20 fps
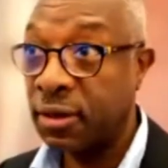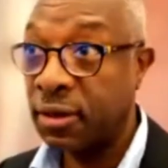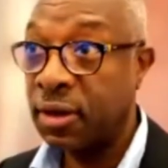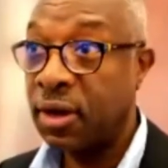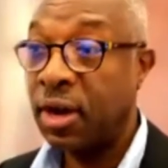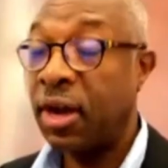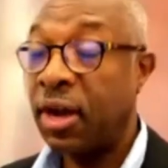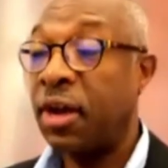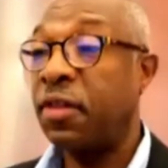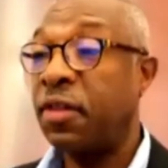
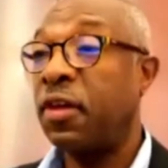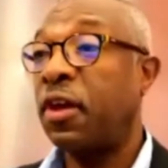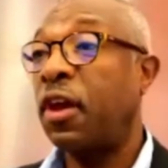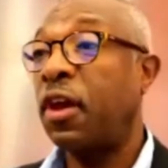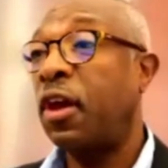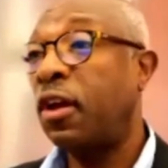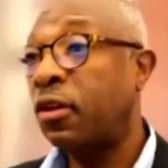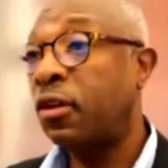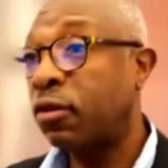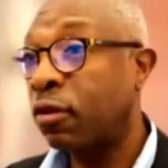at the
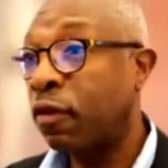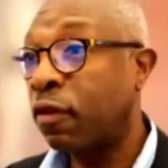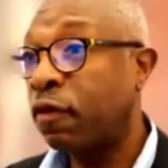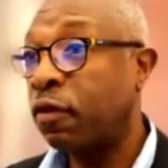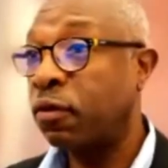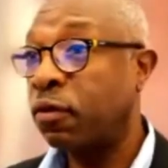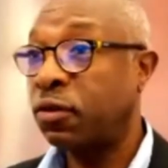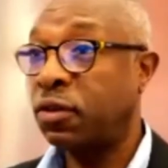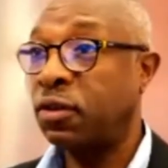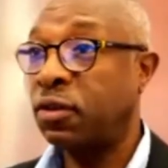head of those
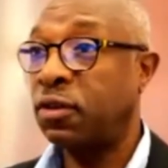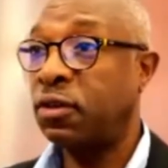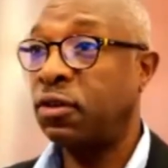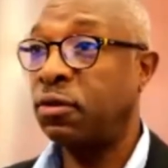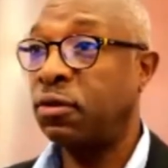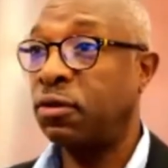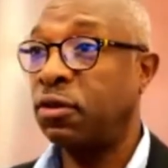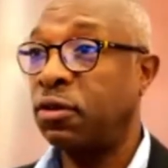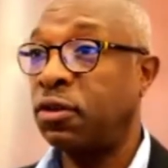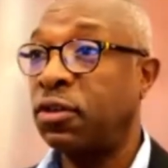
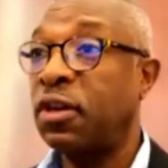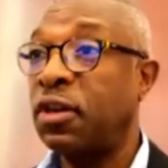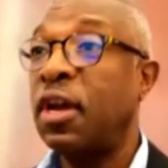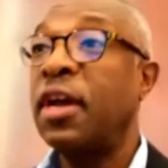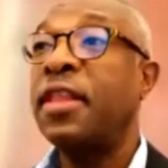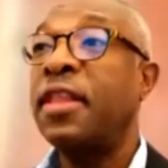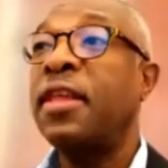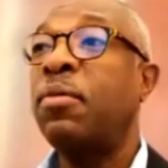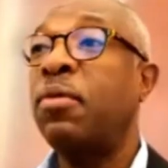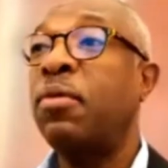institutions, they
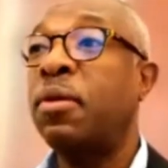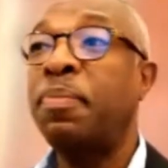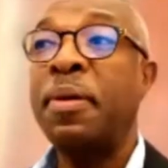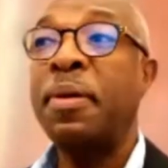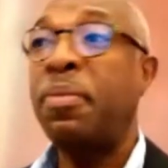will people